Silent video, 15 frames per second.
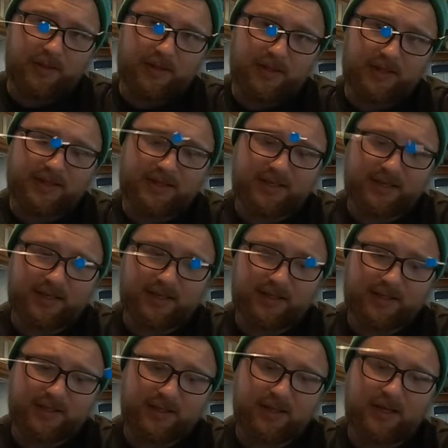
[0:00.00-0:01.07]
This
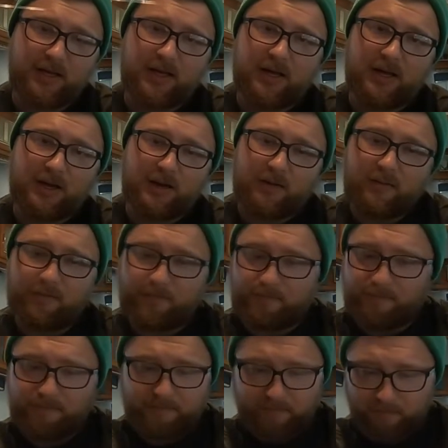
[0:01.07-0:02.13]
is
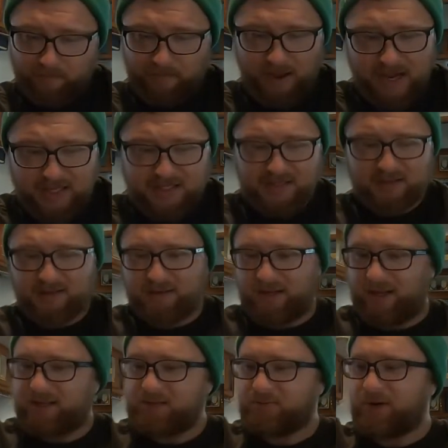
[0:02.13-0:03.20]

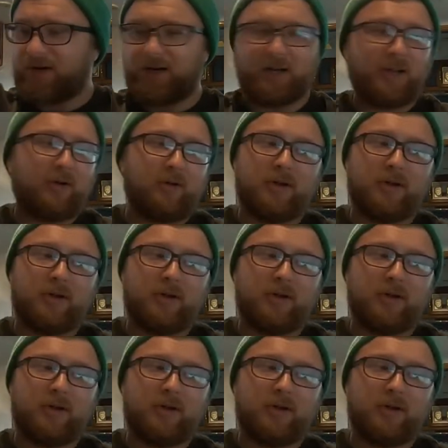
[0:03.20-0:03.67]
basically, it's ready to go.